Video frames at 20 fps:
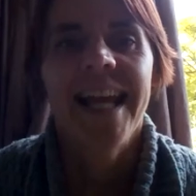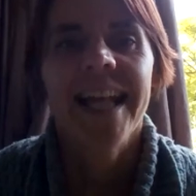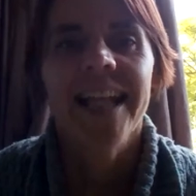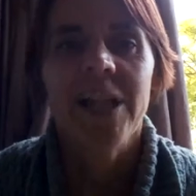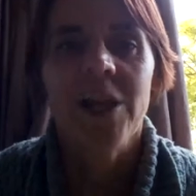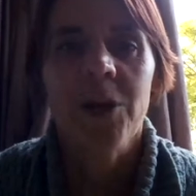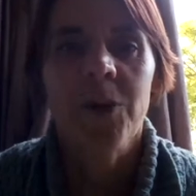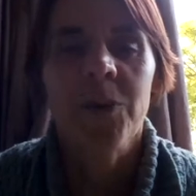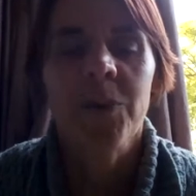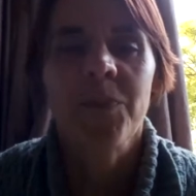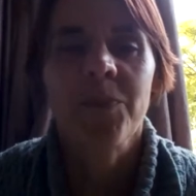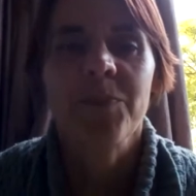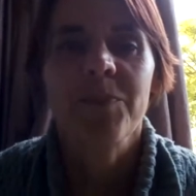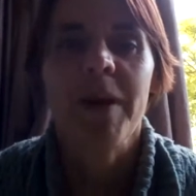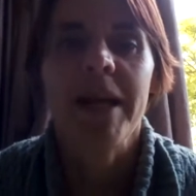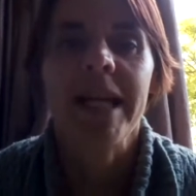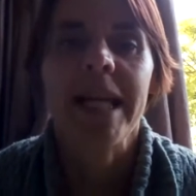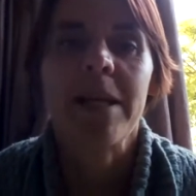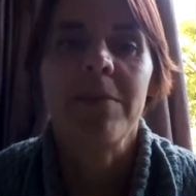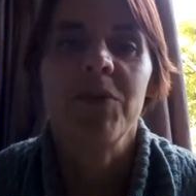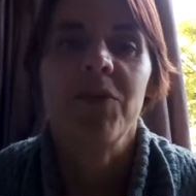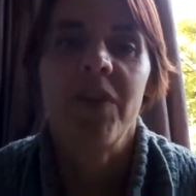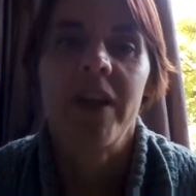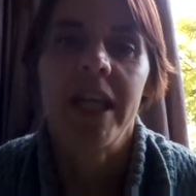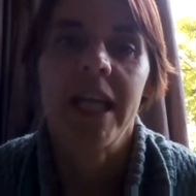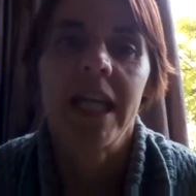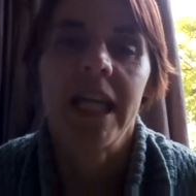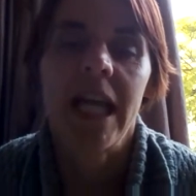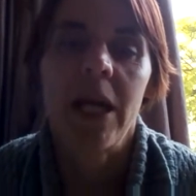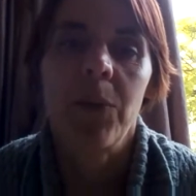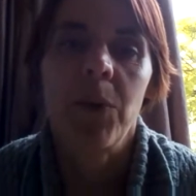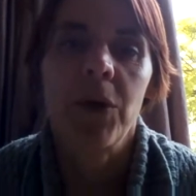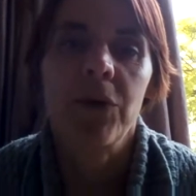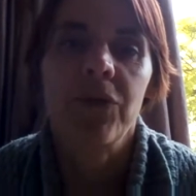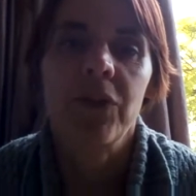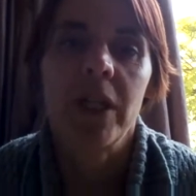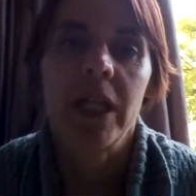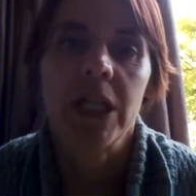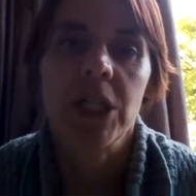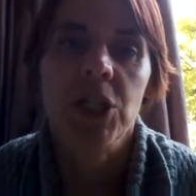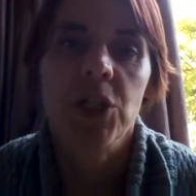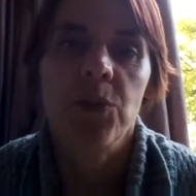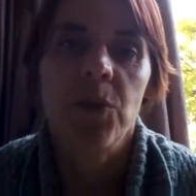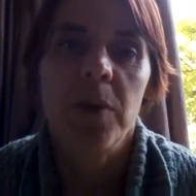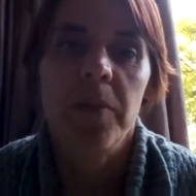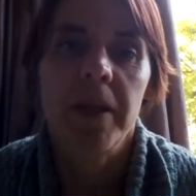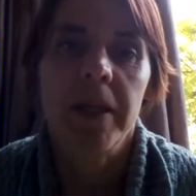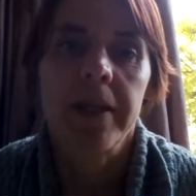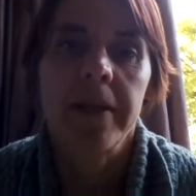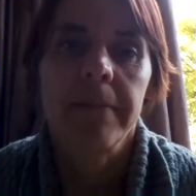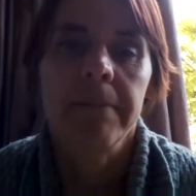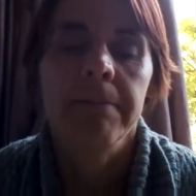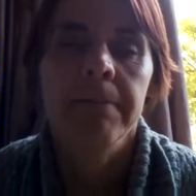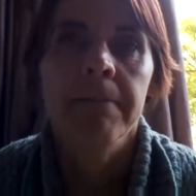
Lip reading: Hello, my name's Vicky and I work for Lancashire Women.